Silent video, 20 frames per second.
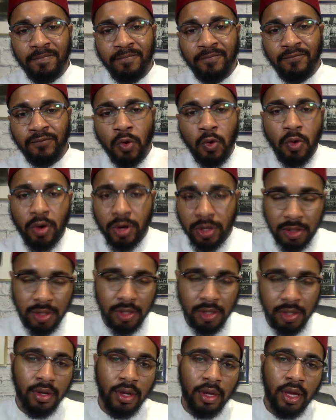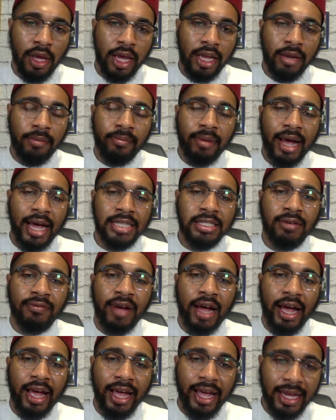forced in the minds of
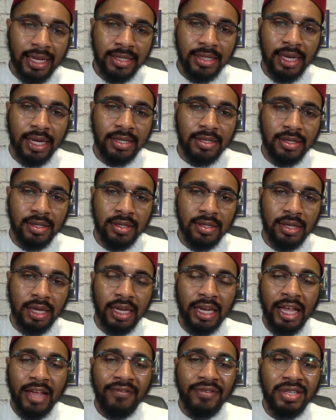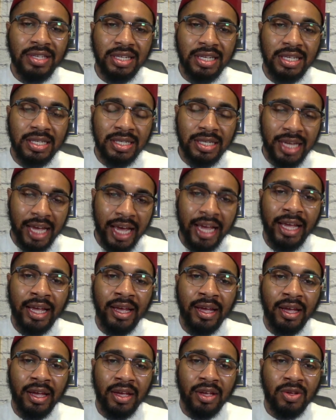our ancestors. And even to this day,
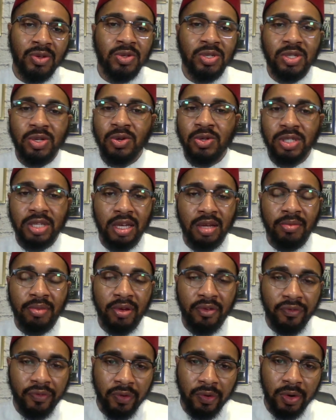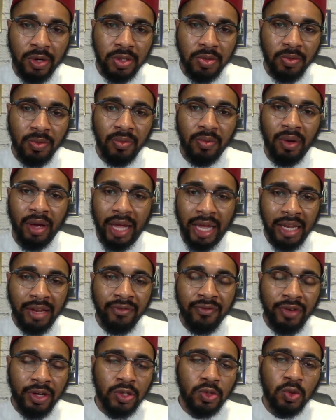you still see them being forced.
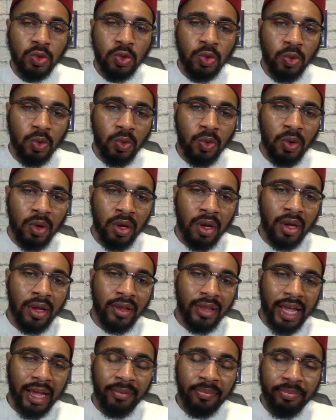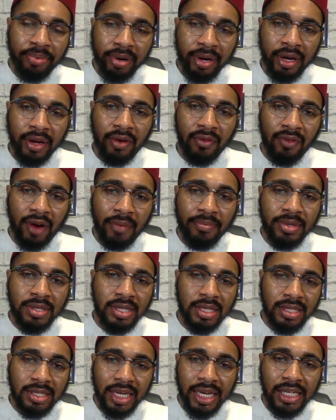Individuals who they put
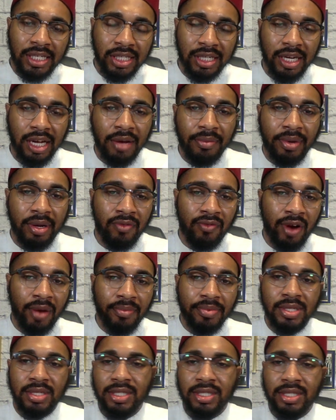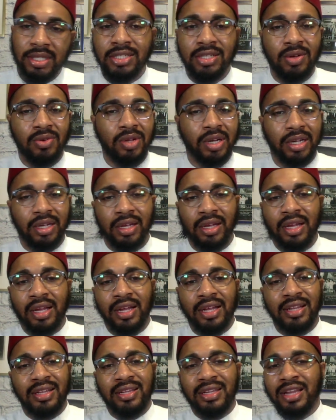representation up, and the representation don't look
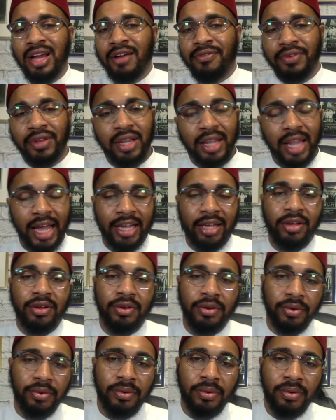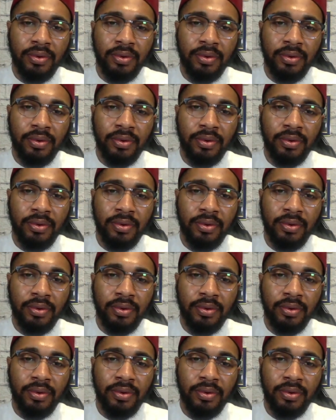nothing like you.